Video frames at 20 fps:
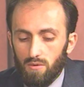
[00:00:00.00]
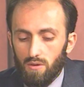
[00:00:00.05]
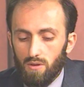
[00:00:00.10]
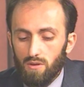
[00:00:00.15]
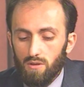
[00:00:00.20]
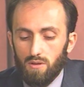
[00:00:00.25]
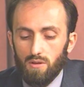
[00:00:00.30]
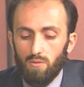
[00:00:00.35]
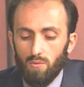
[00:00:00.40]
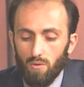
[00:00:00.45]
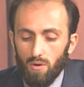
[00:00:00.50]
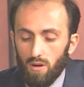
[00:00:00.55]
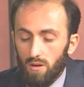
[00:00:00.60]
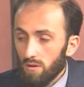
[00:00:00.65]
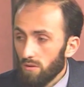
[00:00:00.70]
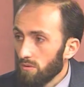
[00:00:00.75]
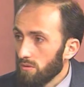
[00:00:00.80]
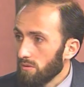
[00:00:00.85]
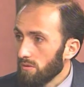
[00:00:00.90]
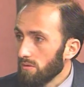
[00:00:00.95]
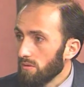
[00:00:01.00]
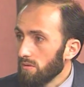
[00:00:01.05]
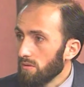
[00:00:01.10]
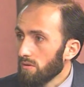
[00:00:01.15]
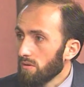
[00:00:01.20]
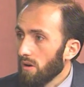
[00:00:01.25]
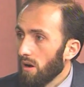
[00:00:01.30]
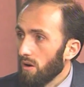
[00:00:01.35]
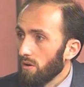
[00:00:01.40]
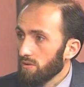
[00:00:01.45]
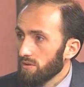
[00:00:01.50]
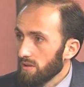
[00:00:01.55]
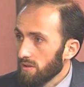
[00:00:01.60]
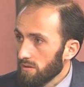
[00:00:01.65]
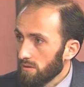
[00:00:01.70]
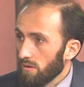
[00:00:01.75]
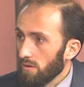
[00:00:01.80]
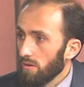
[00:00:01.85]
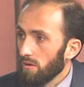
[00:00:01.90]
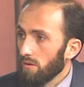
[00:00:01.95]
is the one who
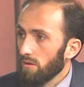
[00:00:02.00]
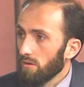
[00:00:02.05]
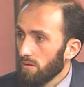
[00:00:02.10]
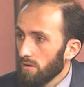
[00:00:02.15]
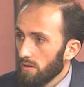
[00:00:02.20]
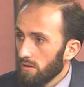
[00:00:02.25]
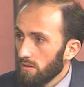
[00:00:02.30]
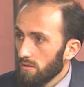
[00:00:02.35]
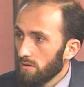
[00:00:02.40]
causes all